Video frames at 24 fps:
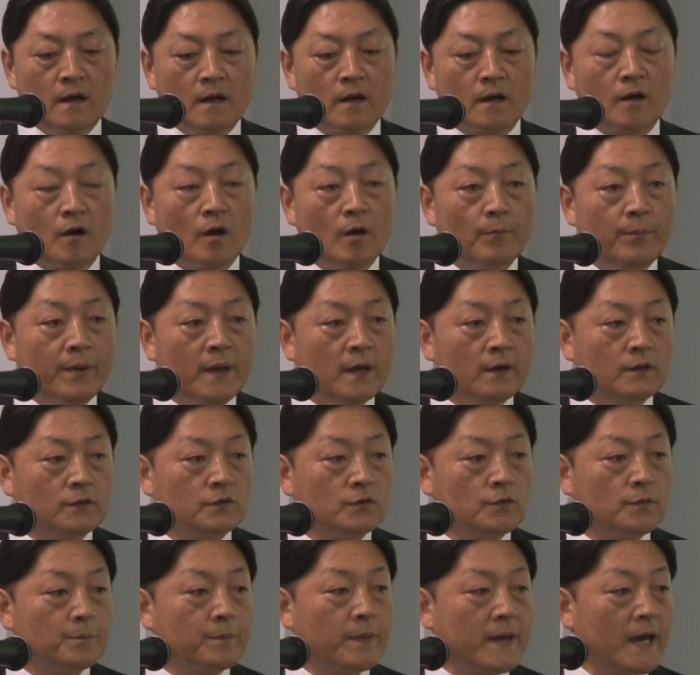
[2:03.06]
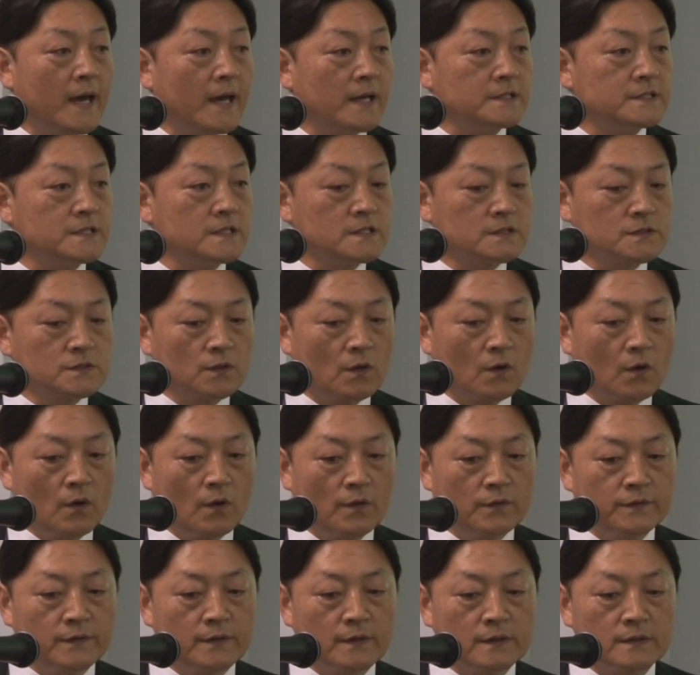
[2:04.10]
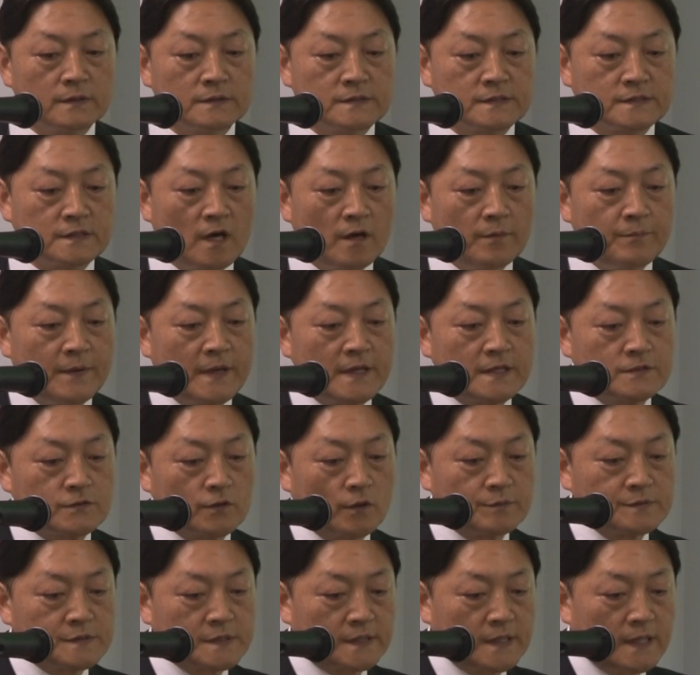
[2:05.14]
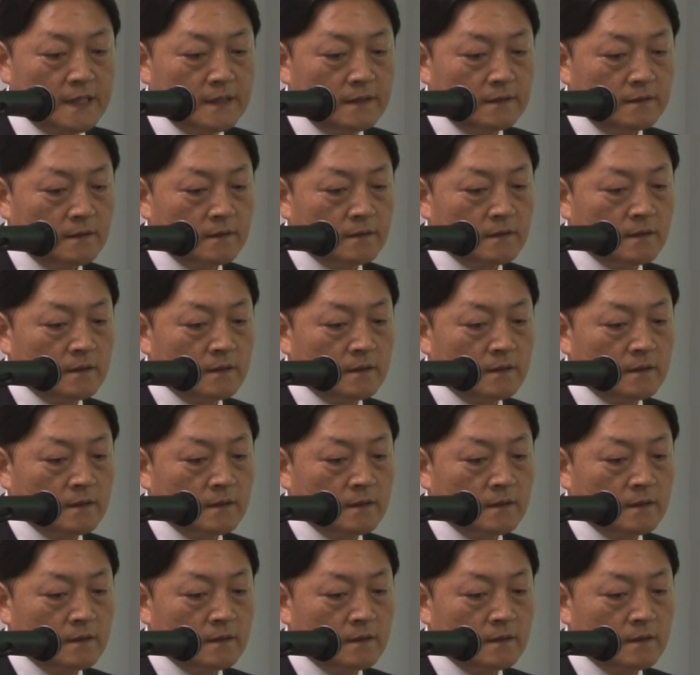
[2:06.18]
compared to patches on the surface of skin,